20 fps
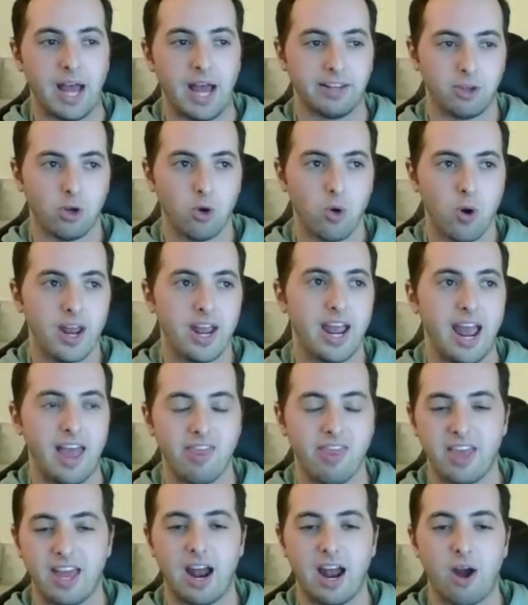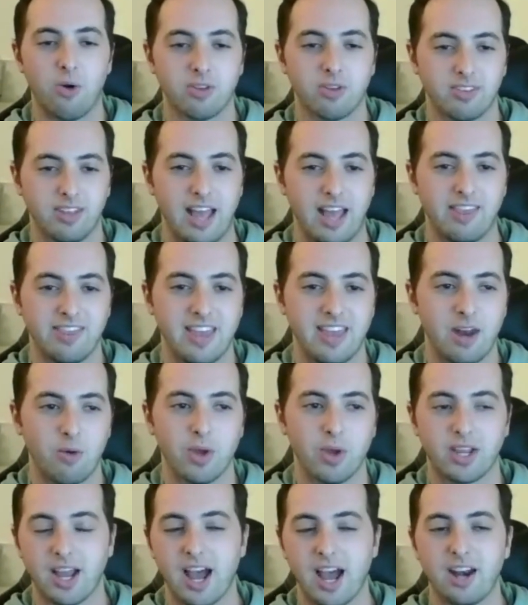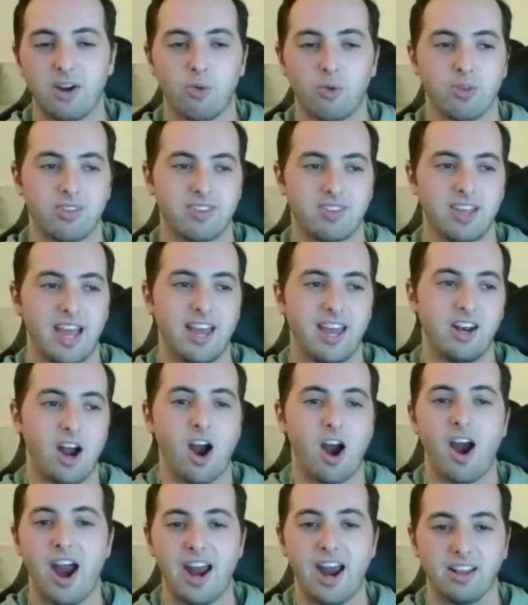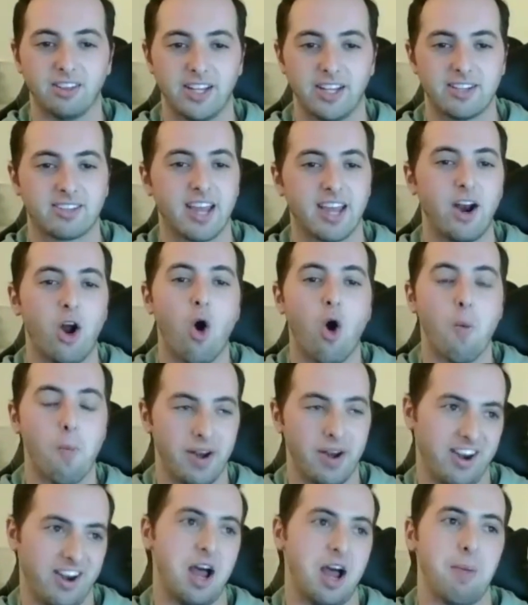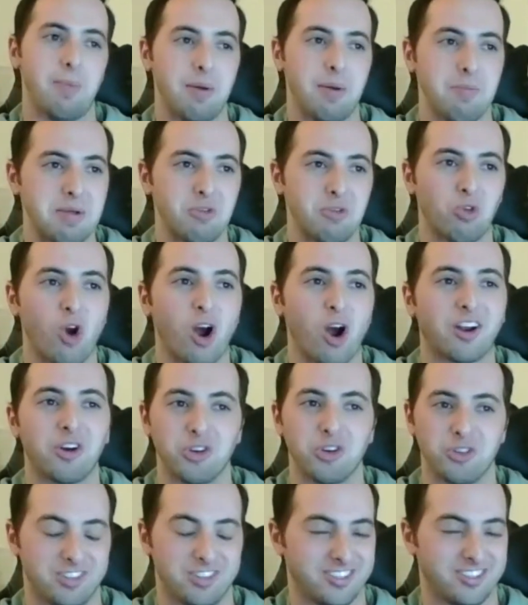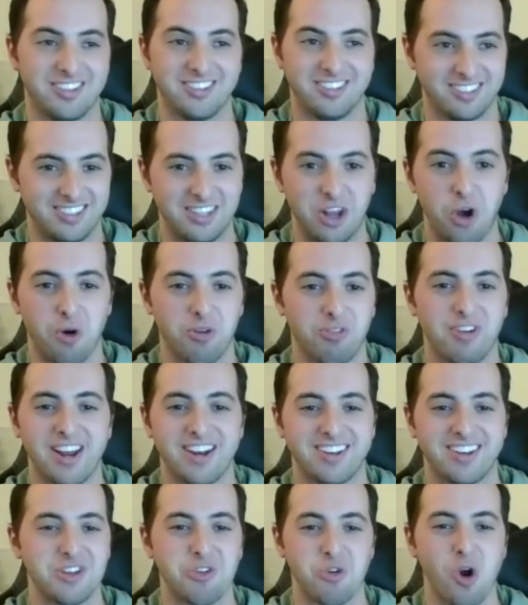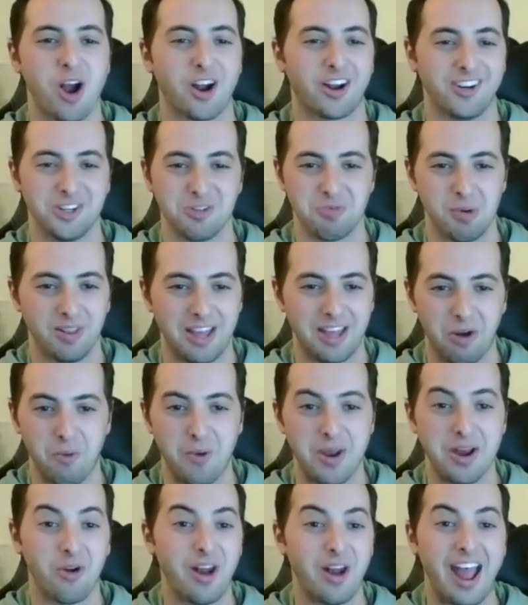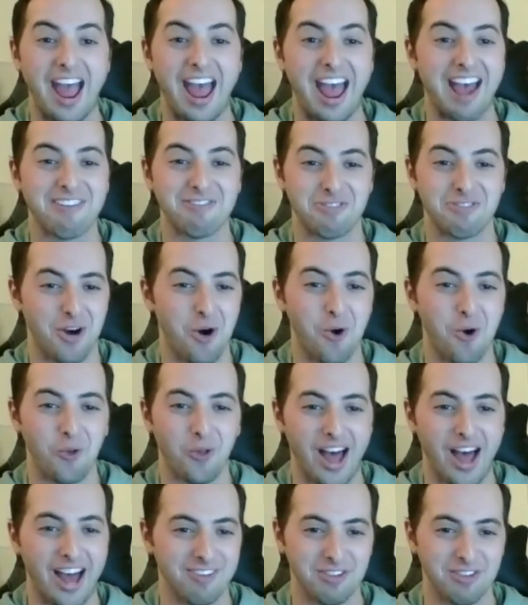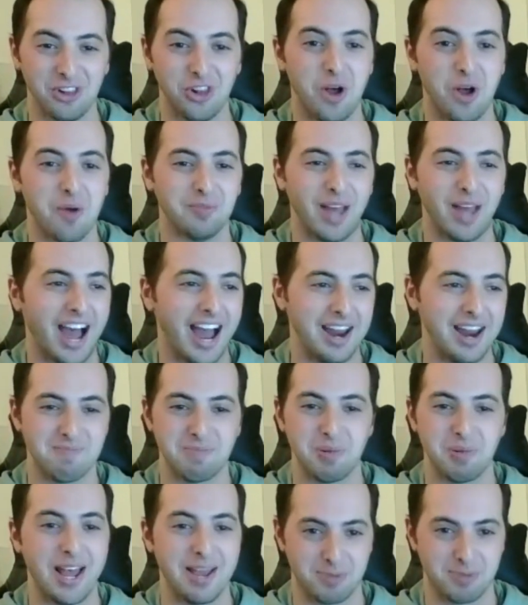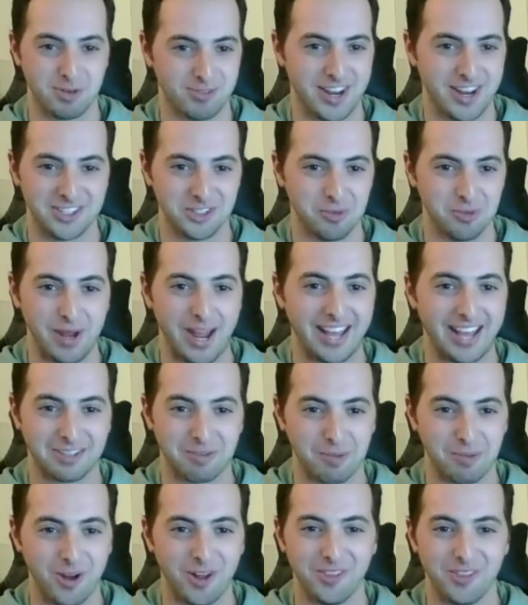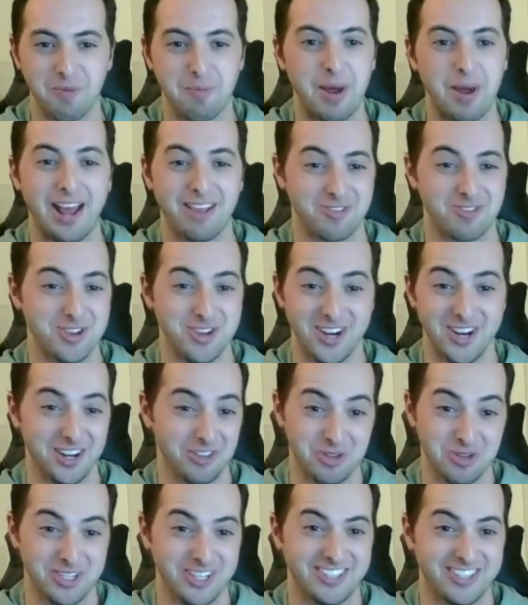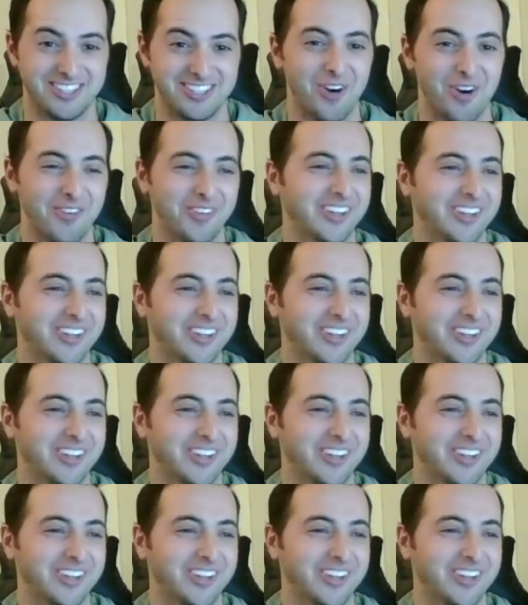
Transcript: doing it, and then we kind of said, all right, let's kind of open it up. I mean, Rutgers, no offense to Rutgers, but like we don't have a whole lot of alumni playing professional basketball the past year. So